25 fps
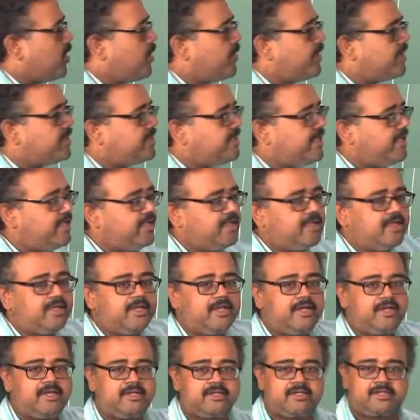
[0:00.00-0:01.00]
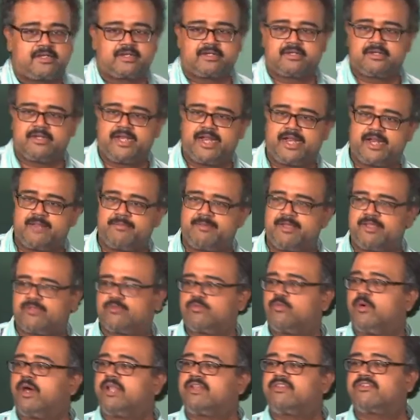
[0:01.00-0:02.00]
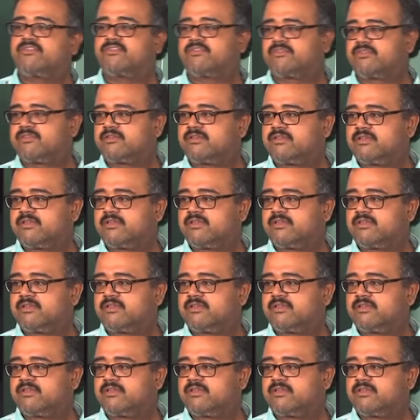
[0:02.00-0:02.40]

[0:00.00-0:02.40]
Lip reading: over the database once,